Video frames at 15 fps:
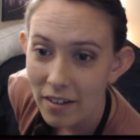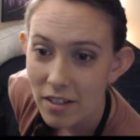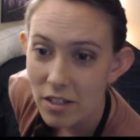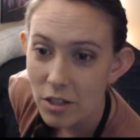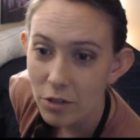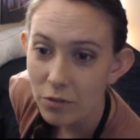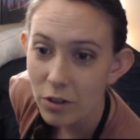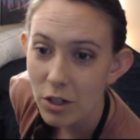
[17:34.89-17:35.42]
This
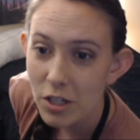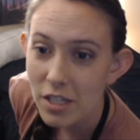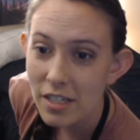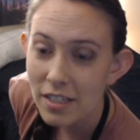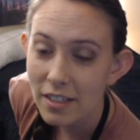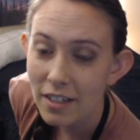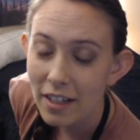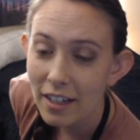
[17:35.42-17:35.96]
is the first
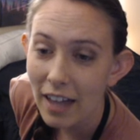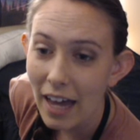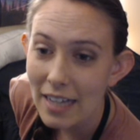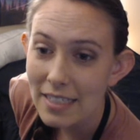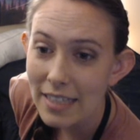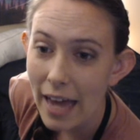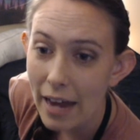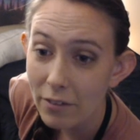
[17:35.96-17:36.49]

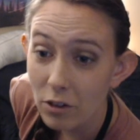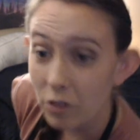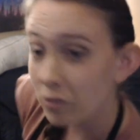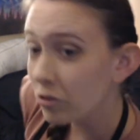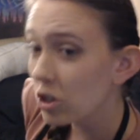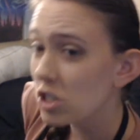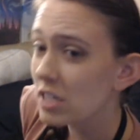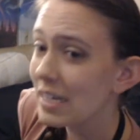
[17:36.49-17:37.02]
class ever.
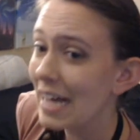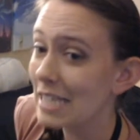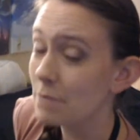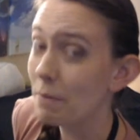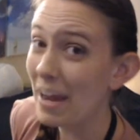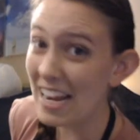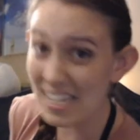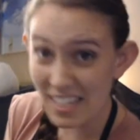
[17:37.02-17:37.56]
First class
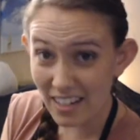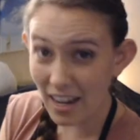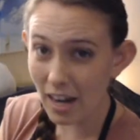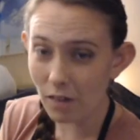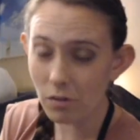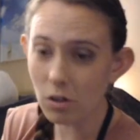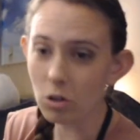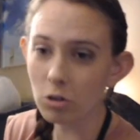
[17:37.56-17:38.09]
painting
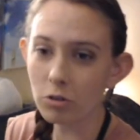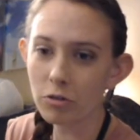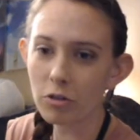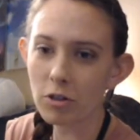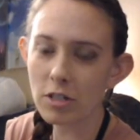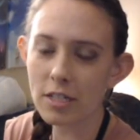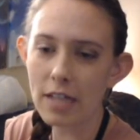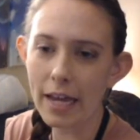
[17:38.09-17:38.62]
ever, or
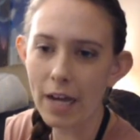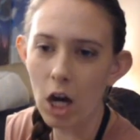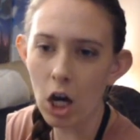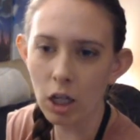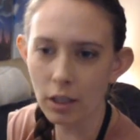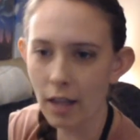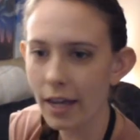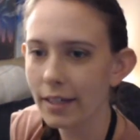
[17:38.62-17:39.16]
first like
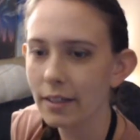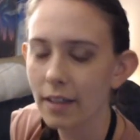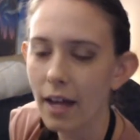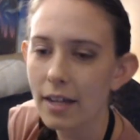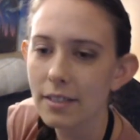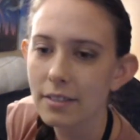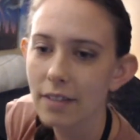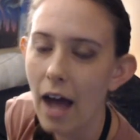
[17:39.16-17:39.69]
online
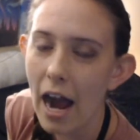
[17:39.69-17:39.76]
class?